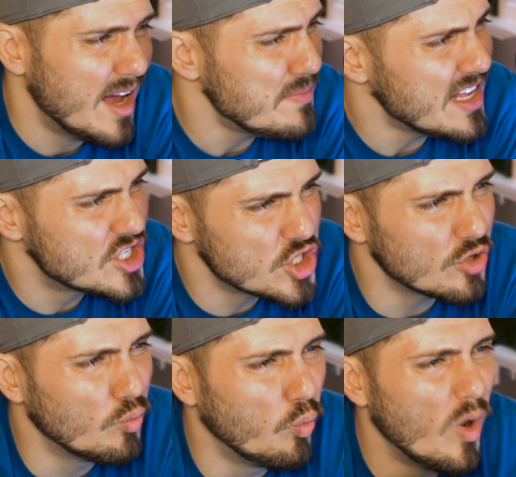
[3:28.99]
I'm not sure
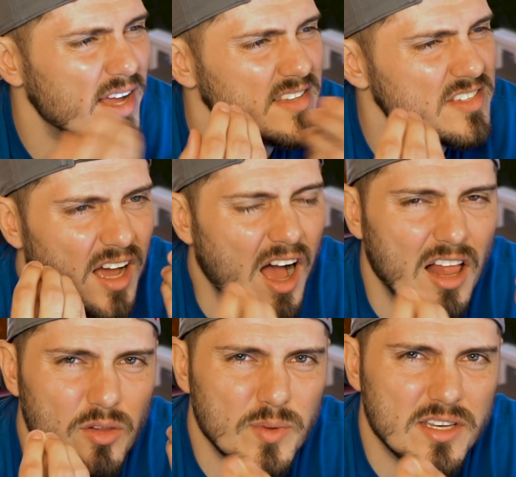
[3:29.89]
what
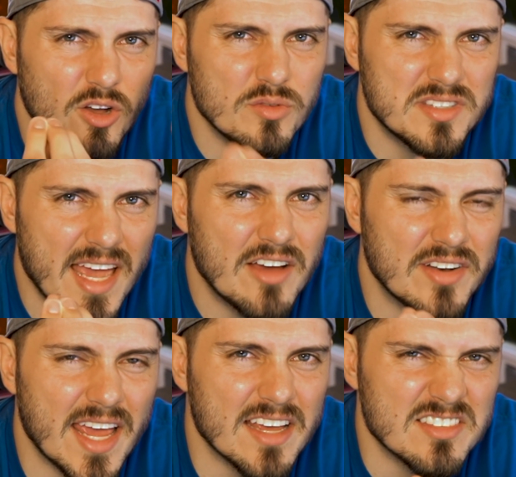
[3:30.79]
Halloween goes down
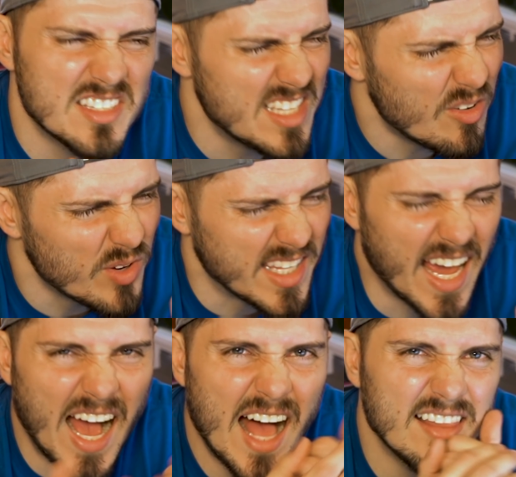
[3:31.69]
as. It's not really a
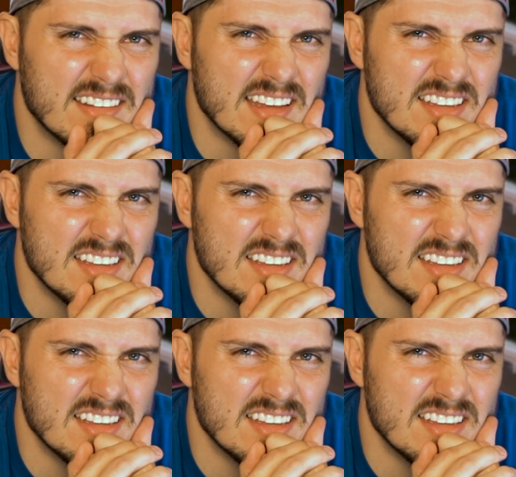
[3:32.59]
holiday.